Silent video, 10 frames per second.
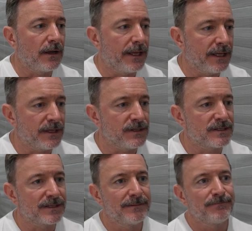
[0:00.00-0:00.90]

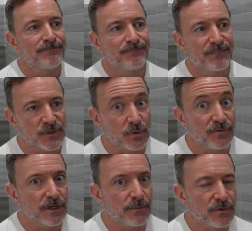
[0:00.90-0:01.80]
And so if
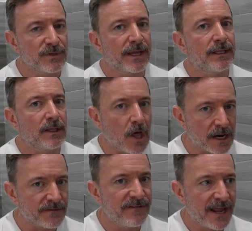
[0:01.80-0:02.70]
you end up using a
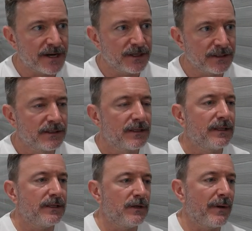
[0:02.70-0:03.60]
lot of data,
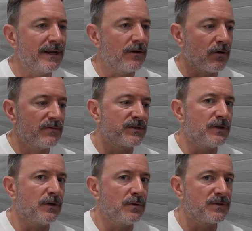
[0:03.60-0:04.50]
you might all of a
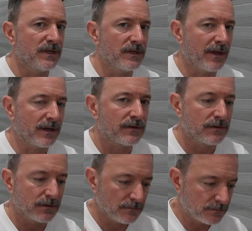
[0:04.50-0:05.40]
sudden notice that it like
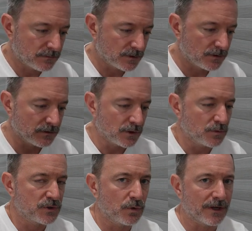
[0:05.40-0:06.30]

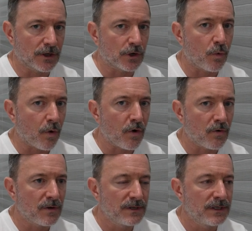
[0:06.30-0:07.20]
goes to like a
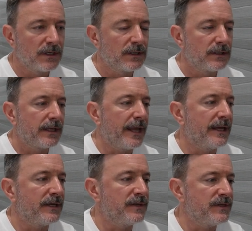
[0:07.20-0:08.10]
crawl.
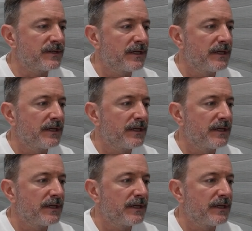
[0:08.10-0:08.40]
And